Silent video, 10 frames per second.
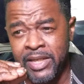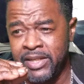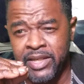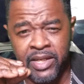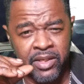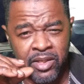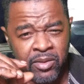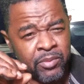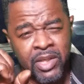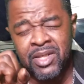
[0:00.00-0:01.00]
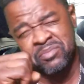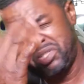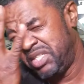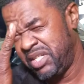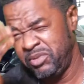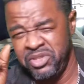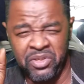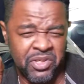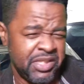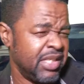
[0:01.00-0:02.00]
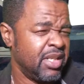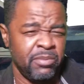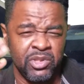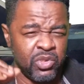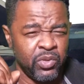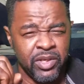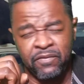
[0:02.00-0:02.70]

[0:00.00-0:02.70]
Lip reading: They think 10W30, 10W20,